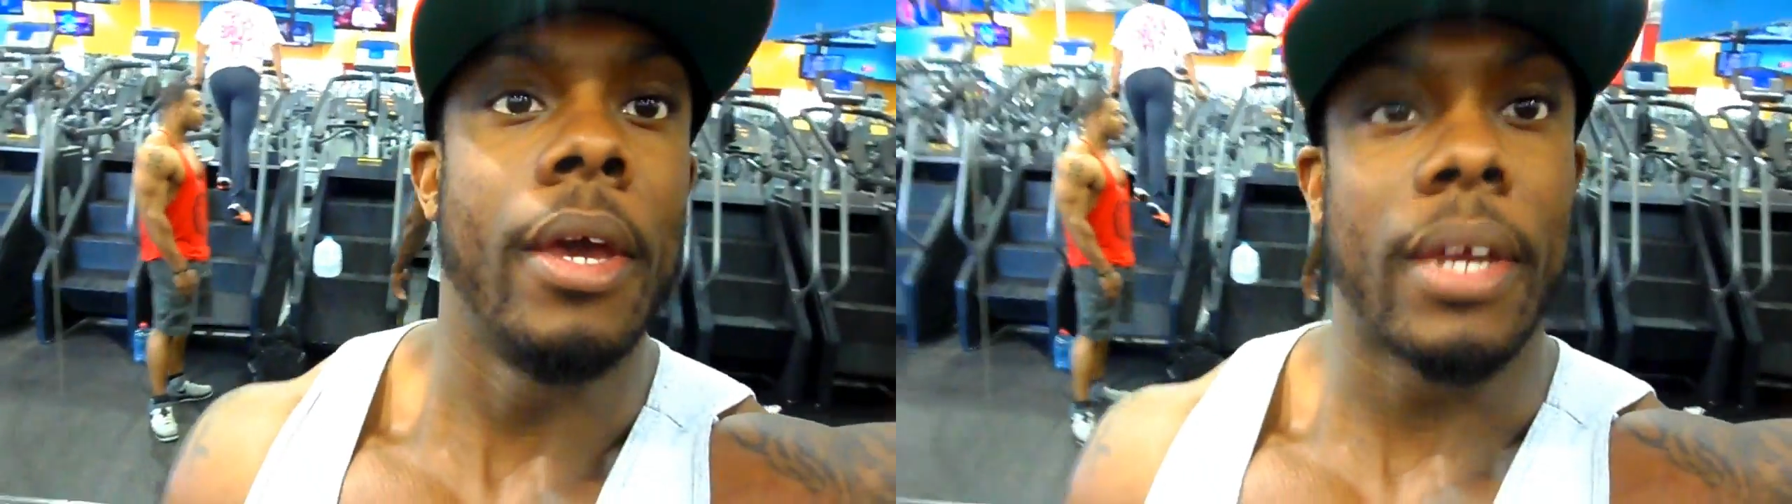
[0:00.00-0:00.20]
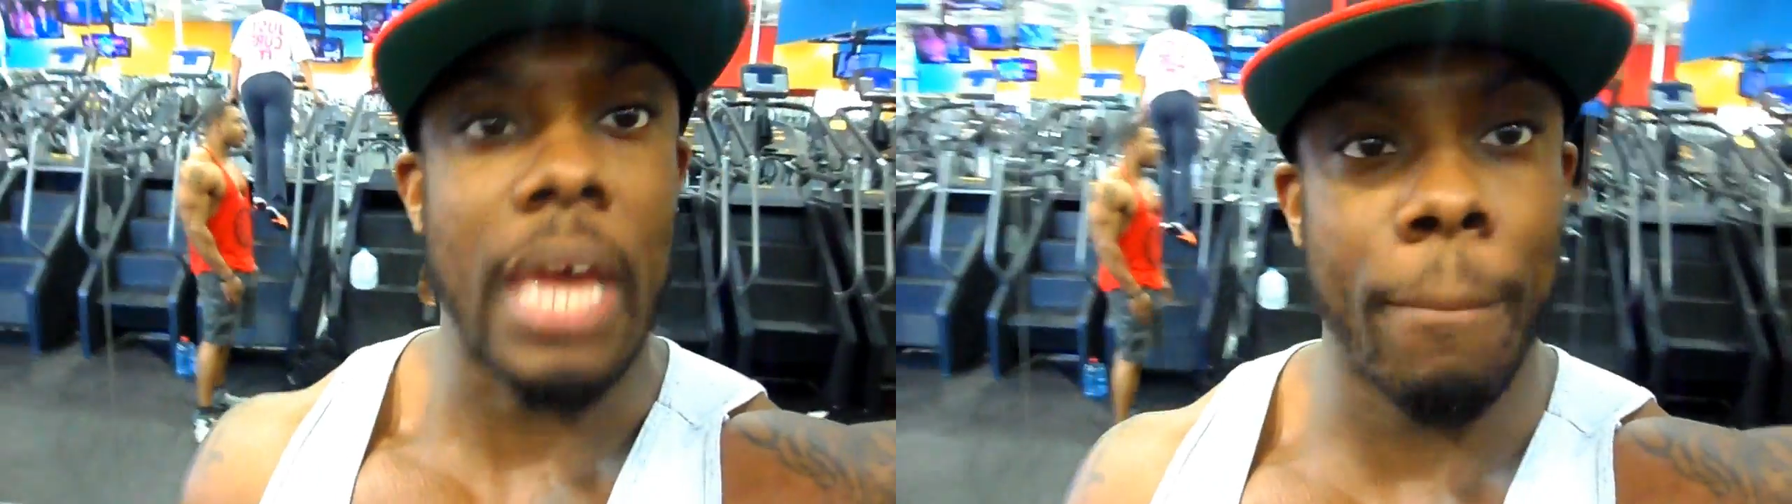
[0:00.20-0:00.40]

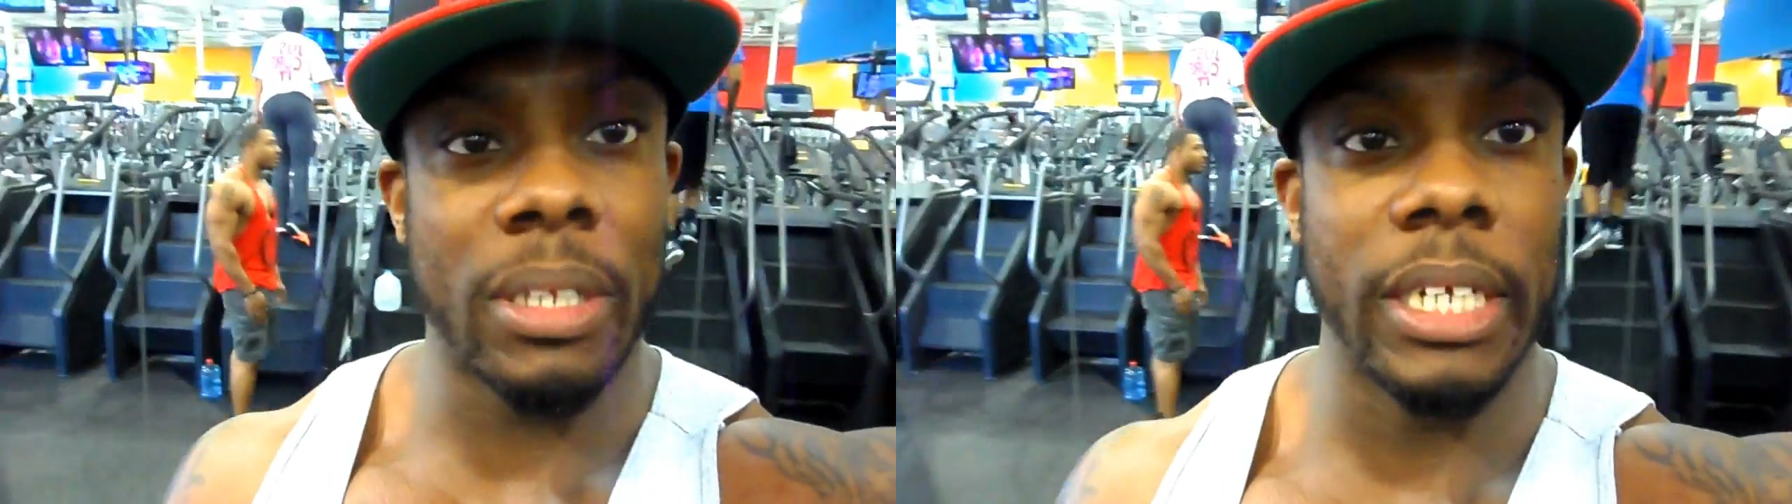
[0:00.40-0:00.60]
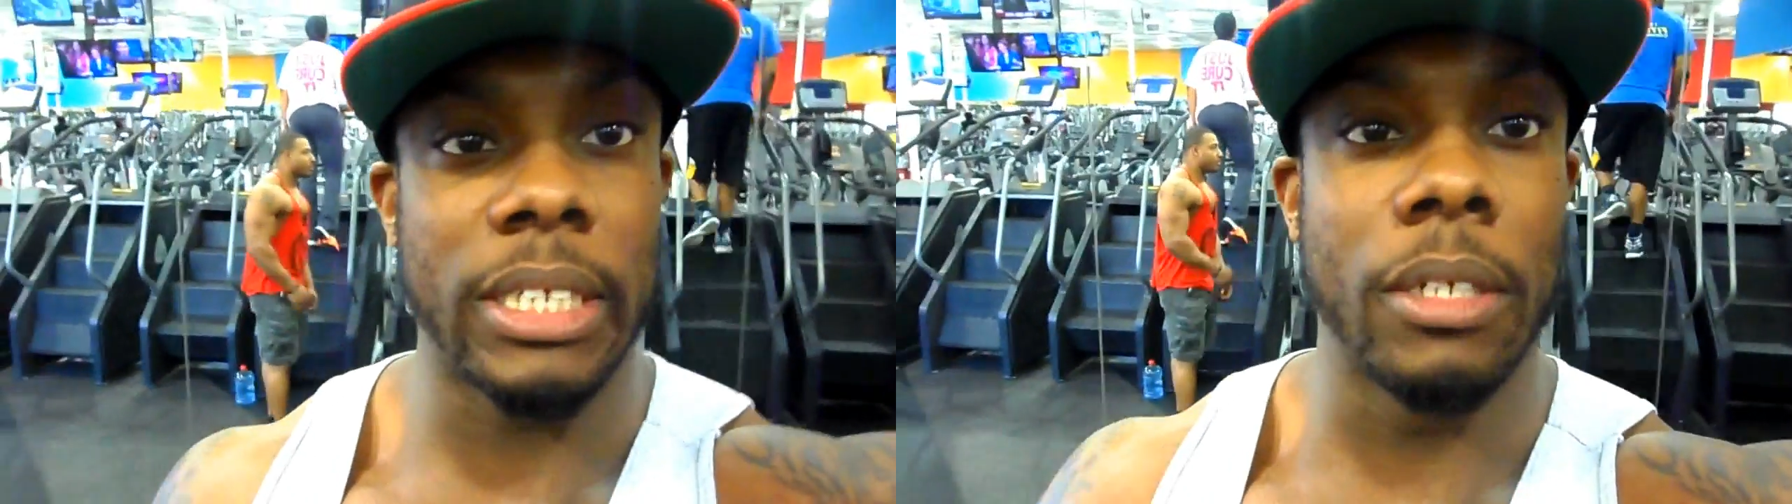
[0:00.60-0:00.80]

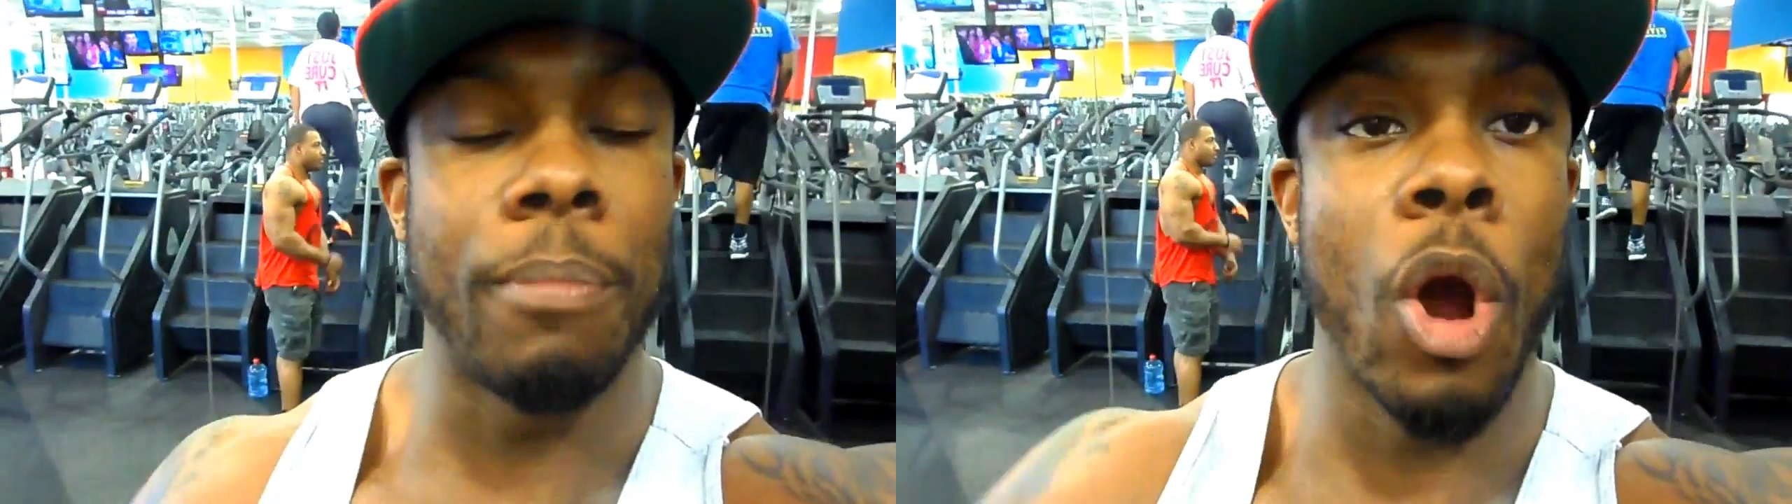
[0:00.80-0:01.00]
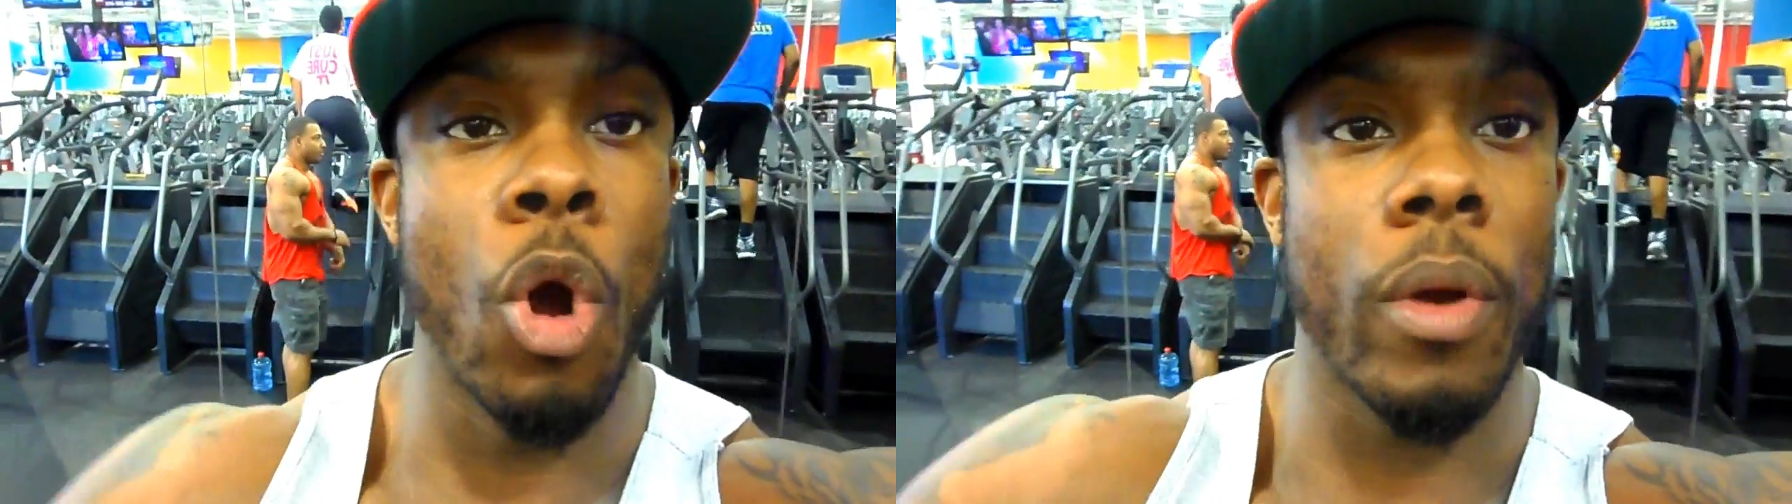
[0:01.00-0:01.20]
Competition
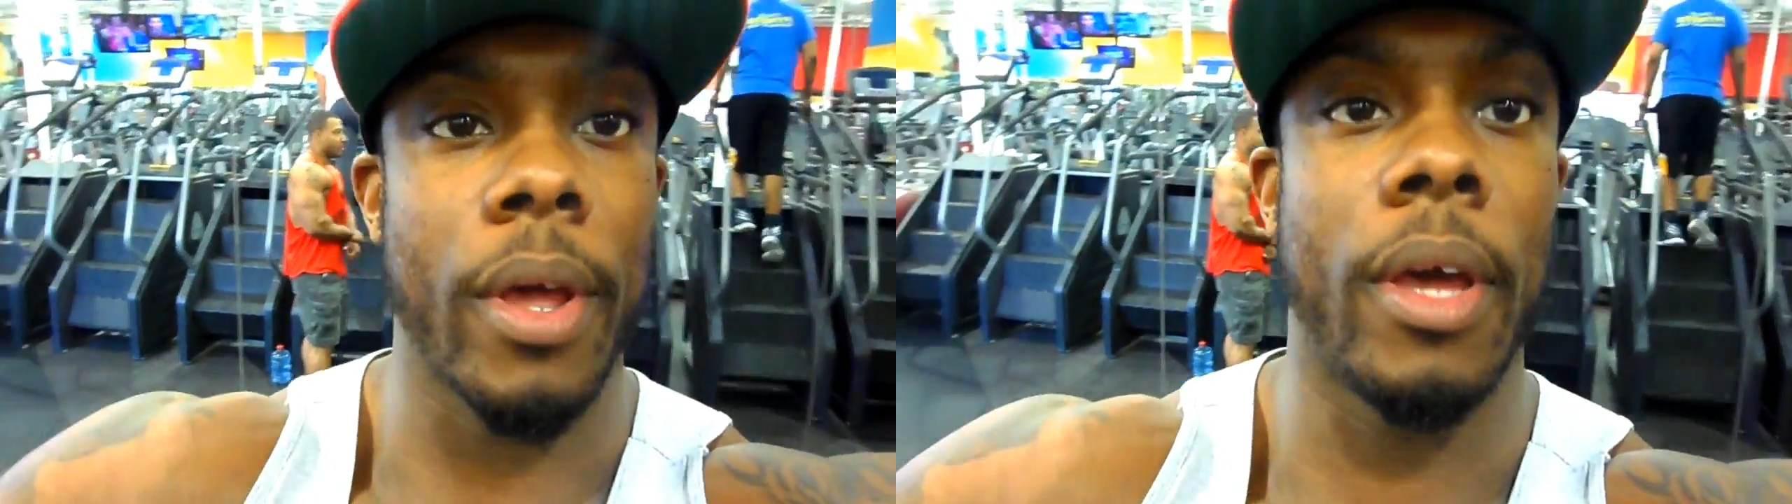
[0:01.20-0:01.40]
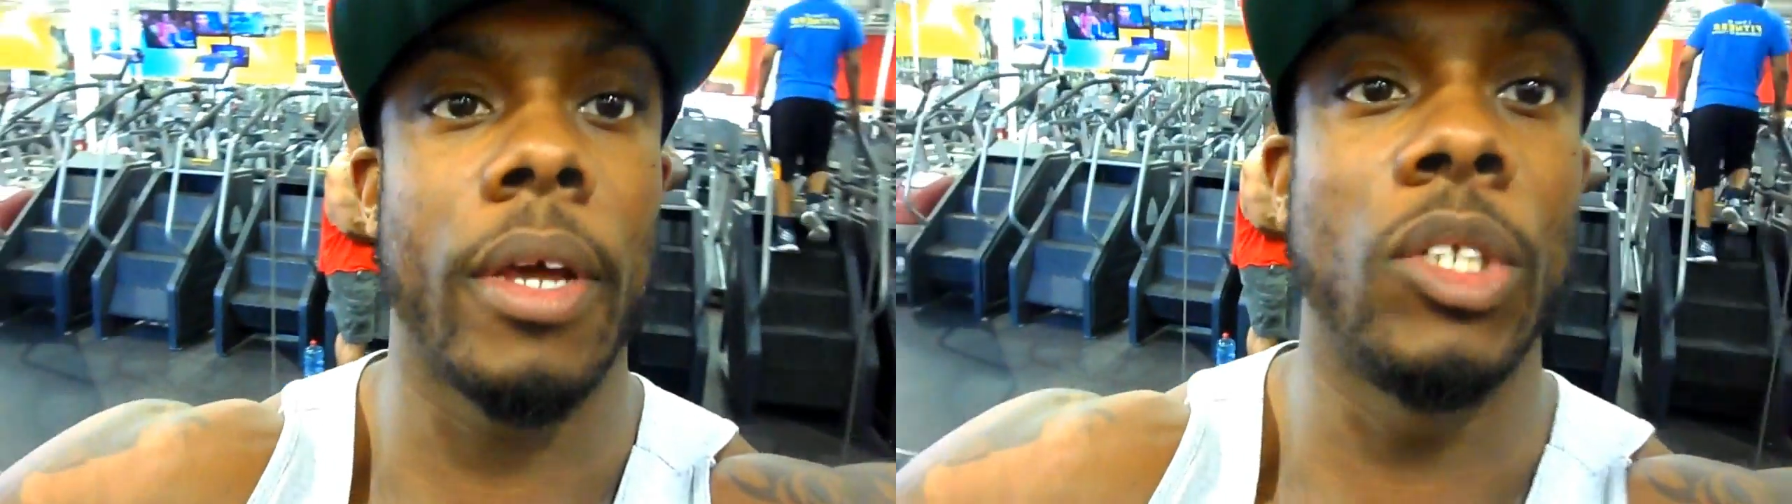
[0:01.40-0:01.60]
mode,
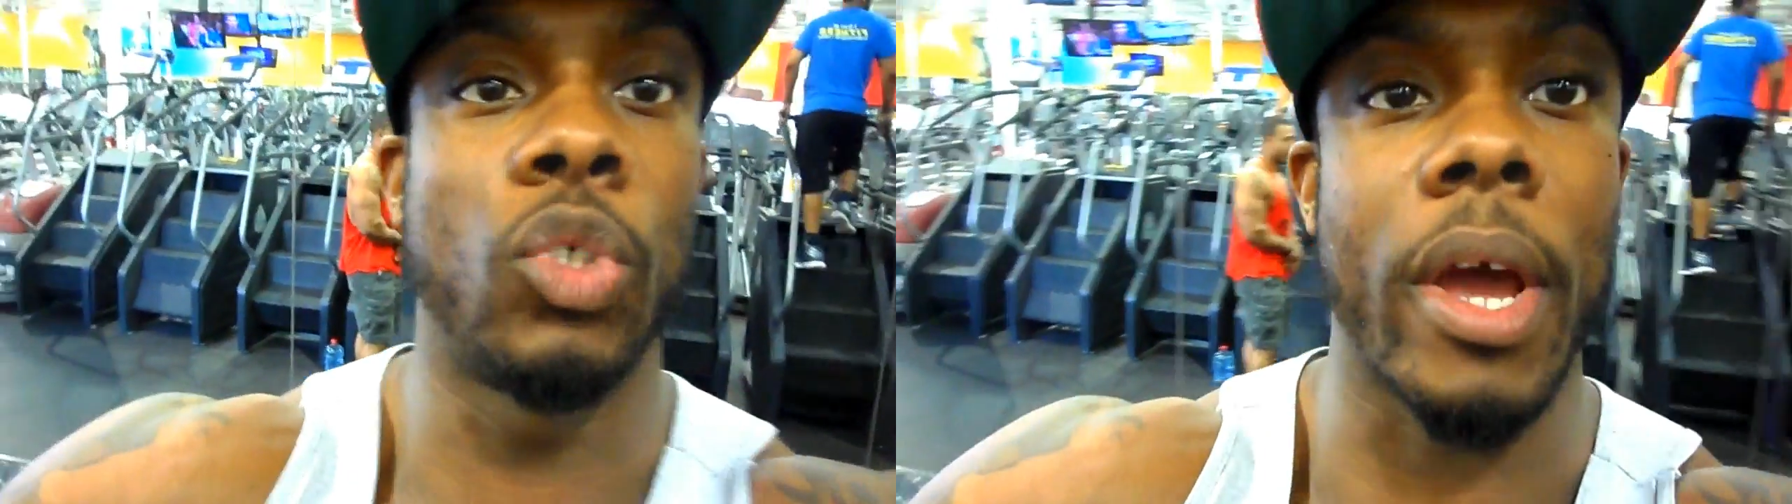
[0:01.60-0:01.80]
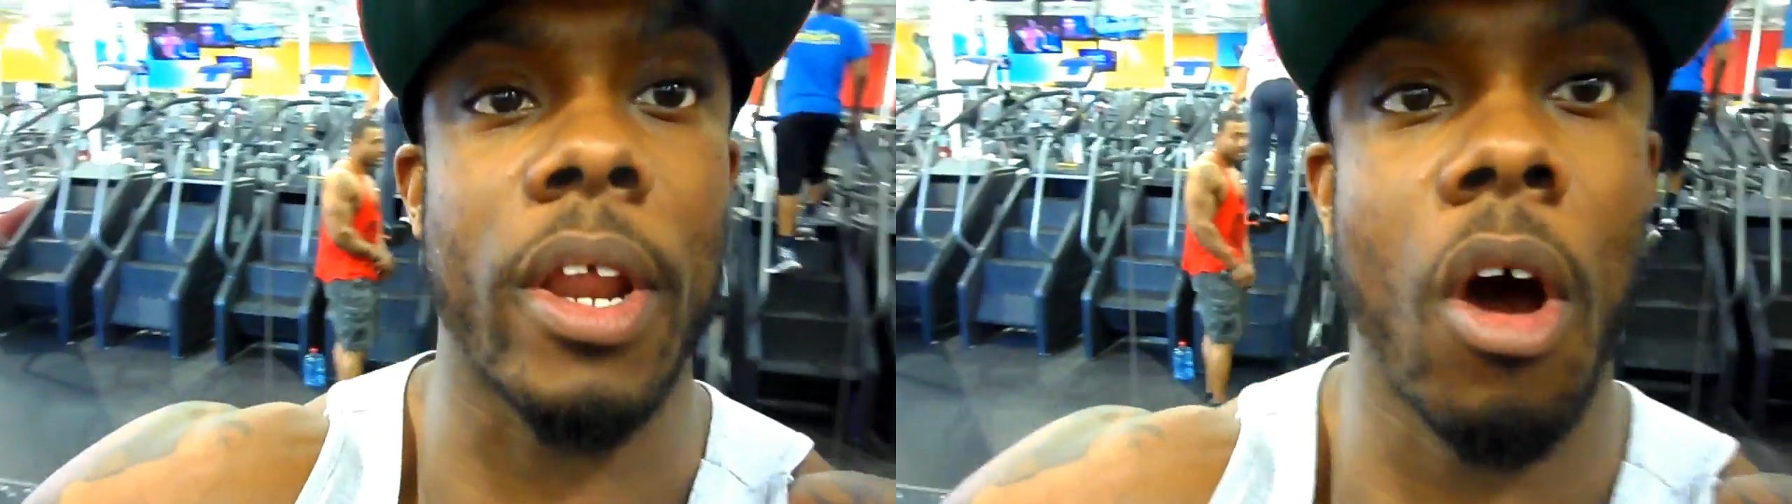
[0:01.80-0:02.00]

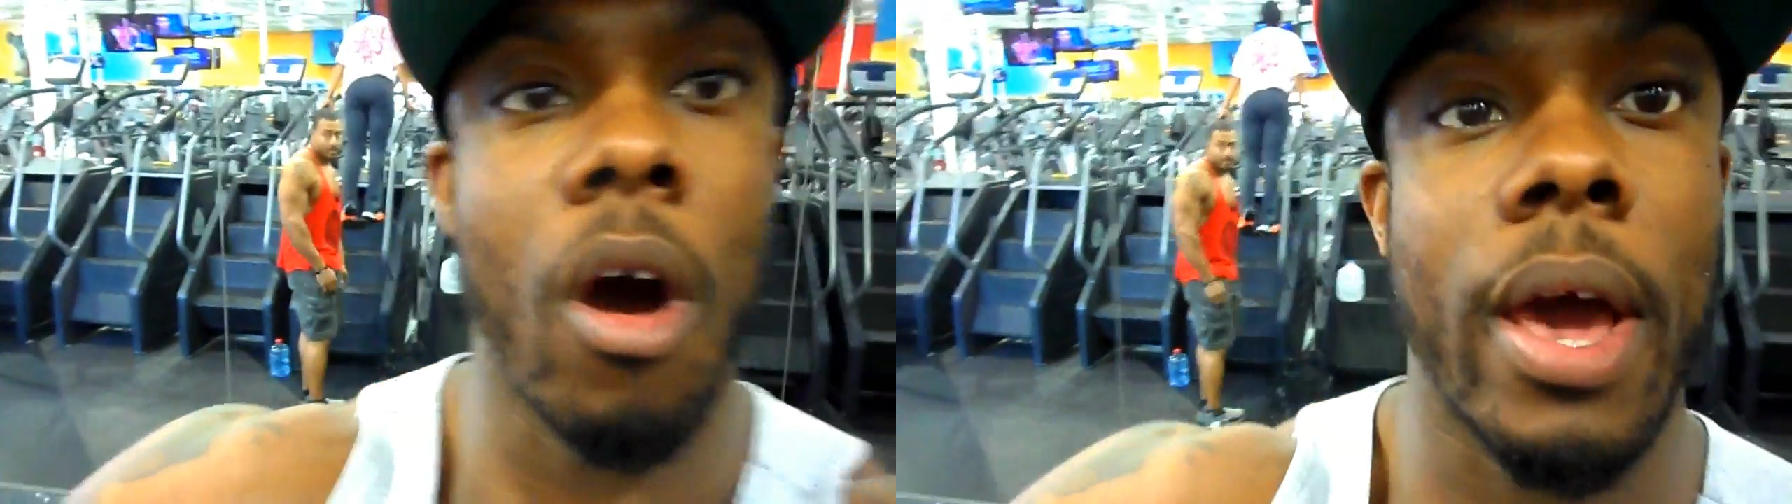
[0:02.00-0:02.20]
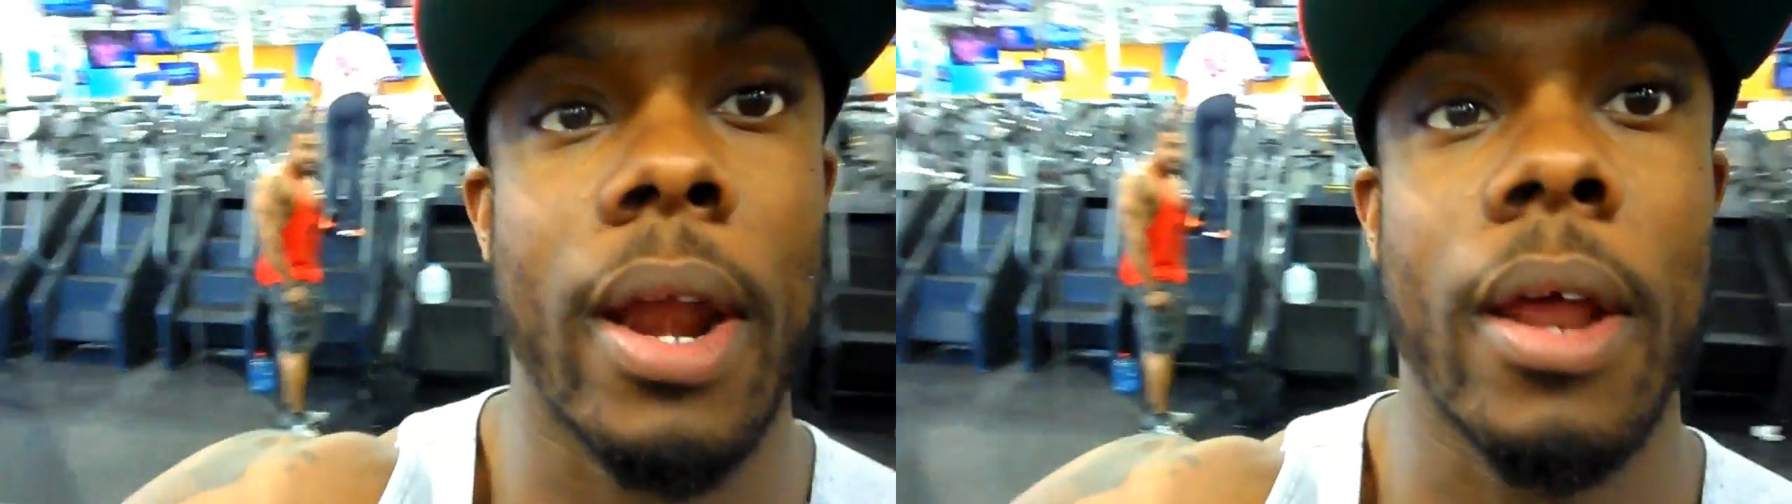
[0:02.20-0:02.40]
training hard.